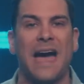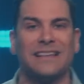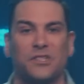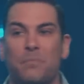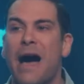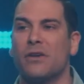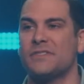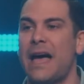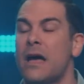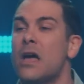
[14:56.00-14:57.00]
that spouse,
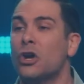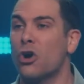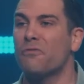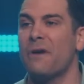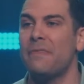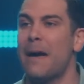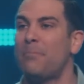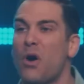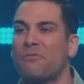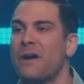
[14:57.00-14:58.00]
that girlfriend, that
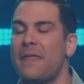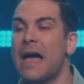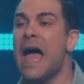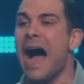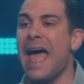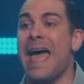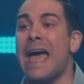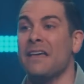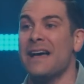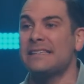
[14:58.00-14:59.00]
boyfriend, that
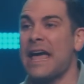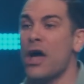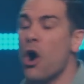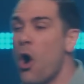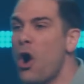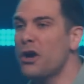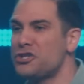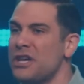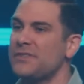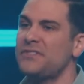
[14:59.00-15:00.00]
A, that's A. Or
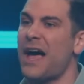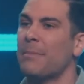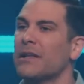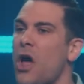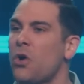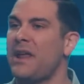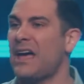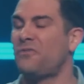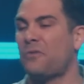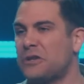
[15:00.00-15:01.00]
Jesus, I'm alone
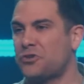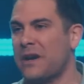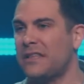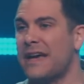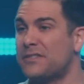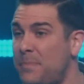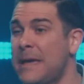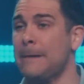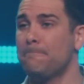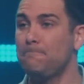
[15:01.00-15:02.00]
and frustrated, that's B.